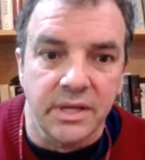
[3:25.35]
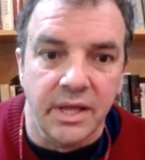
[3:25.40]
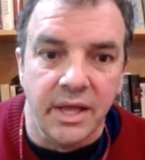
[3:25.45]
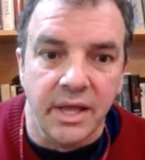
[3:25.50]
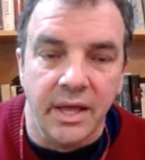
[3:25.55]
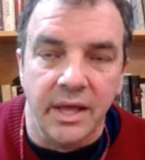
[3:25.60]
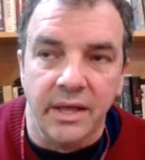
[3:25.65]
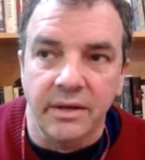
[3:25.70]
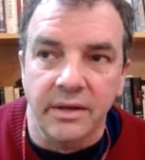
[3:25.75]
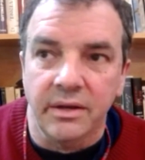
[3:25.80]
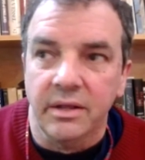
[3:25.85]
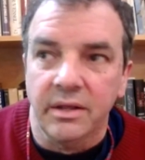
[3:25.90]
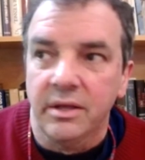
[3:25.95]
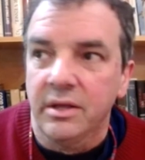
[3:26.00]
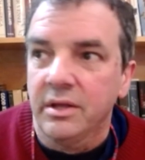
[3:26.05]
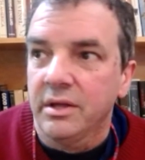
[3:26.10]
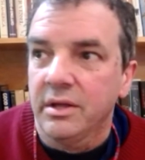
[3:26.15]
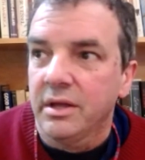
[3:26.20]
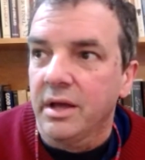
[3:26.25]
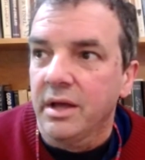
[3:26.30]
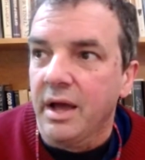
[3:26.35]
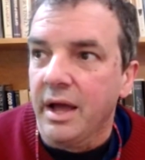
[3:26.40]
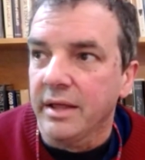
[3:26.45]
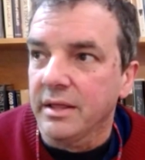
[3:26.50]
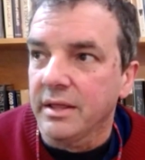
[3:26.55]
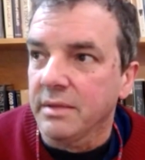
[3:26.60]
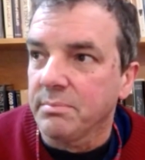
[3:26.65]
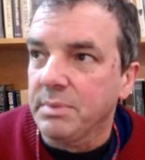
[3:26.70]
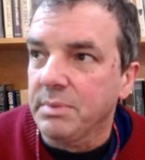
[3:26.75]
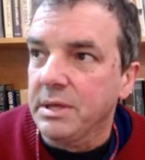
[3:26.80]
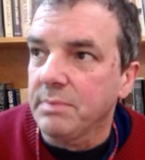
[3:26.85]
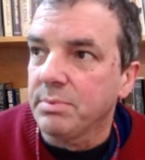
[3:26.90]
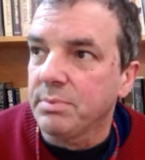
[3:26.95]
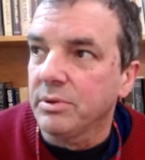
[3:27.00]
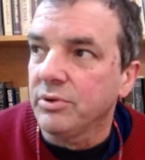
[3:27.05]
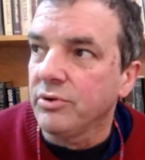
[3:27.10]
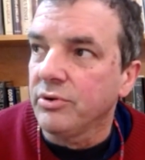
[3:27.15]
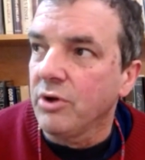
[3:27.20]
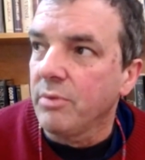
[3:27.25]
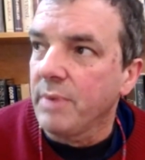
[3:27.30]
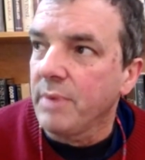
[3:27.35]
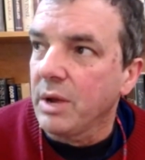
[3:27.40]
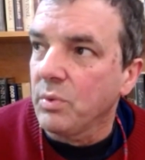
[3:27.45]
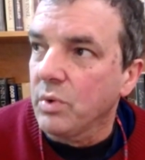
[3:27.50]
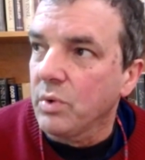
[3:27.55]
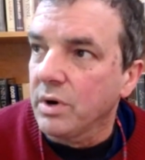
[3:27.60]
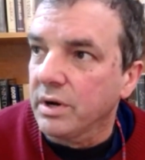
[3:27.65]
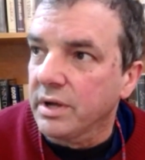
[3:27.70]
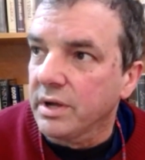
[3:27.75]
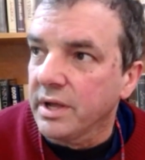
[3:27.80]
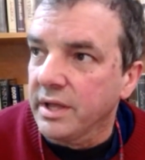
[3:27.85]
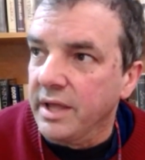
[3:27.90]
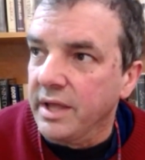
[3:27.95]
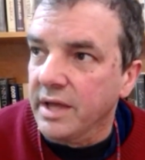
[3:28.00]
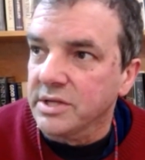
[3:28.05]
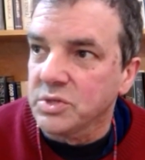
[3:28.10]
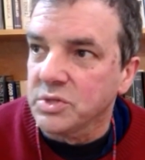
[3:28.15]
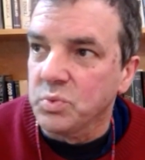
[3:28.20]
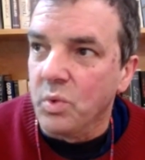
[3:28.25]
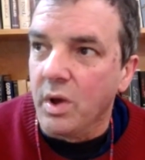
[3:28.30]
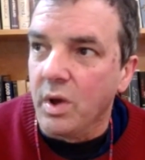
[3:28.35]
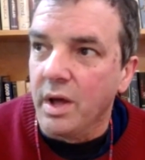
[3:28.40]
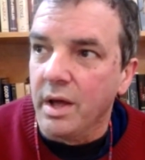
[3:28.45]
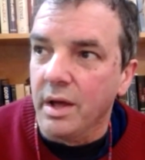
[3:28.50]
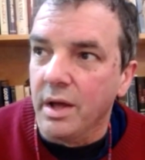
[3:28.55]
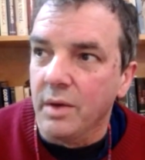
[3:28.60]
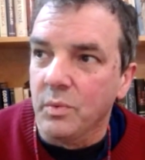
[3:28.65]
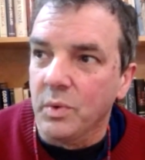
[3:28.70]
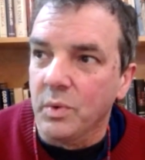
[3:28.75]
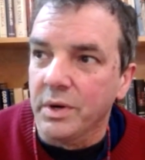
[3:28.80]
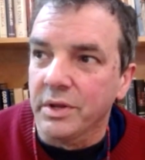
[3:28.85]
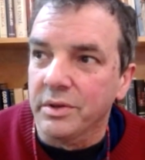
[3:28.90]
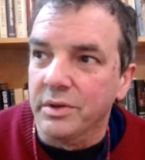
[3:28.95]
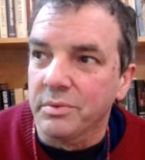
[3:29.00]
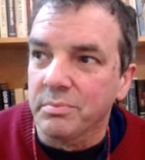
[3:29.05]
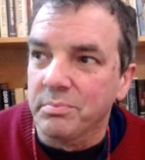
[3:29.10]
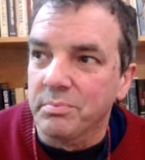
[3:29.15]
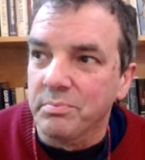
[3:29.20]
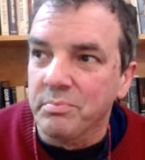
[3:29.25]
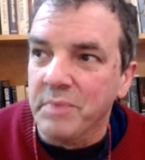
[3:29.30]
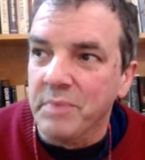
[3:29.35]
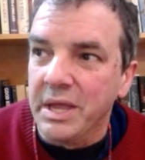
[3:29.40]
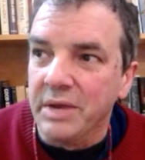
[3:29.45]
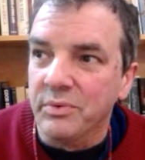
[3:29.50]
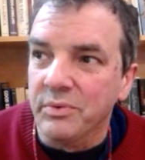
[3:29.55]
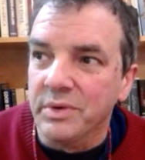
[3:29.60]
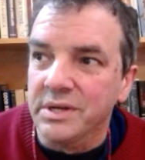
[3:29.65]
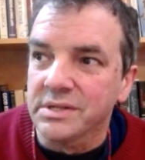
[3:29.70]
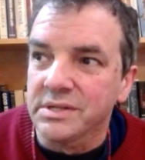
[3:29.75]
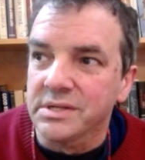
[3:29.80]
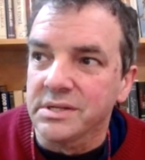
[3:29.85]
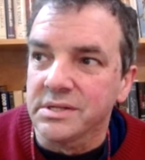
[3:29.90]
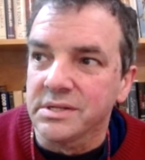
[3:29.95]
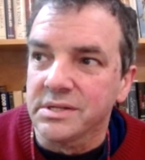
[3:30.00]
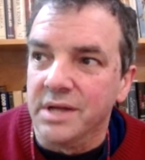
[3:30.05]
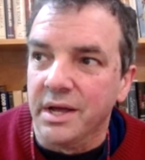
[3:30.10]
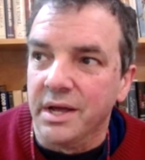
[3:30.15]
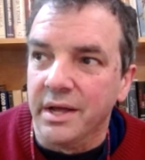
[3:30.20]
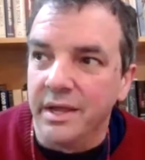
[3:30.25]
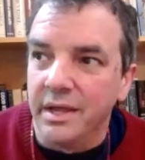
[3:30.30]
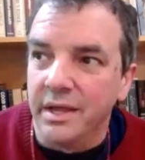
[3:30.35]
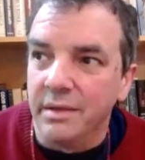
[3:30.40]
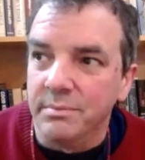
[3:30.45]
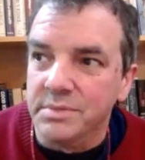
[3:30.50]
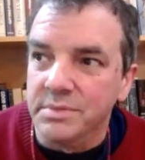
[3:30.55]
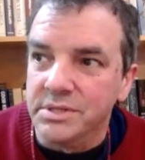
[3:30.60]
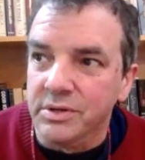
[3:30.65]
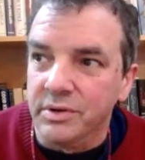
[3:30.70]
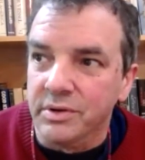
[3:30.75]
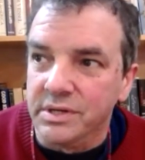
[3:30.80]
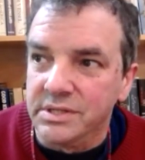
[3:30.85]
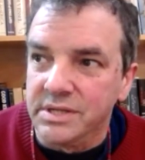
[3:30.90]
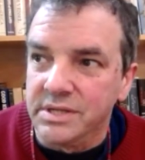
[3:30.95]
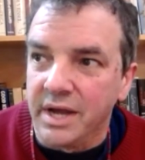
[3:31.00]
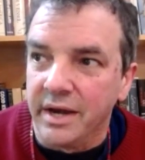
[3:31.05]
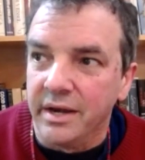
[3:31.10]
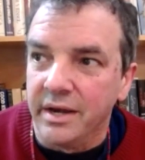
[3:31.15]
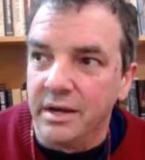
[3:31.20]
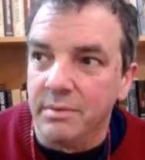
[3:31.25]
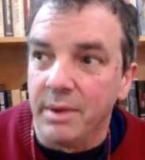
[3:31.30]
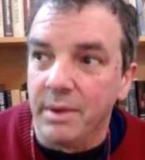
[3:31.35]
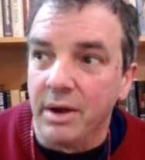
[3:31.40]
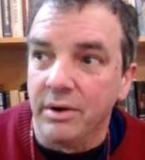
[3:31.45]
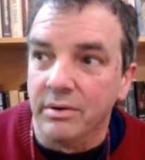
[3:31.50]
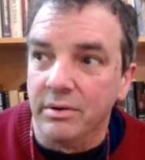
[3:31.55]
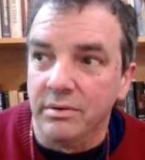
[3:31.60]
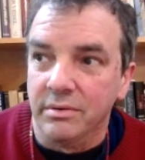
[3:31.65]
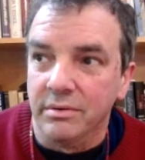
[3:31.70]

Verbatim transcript: And I think people who know my work can guess why one of the main reasons I am so excited about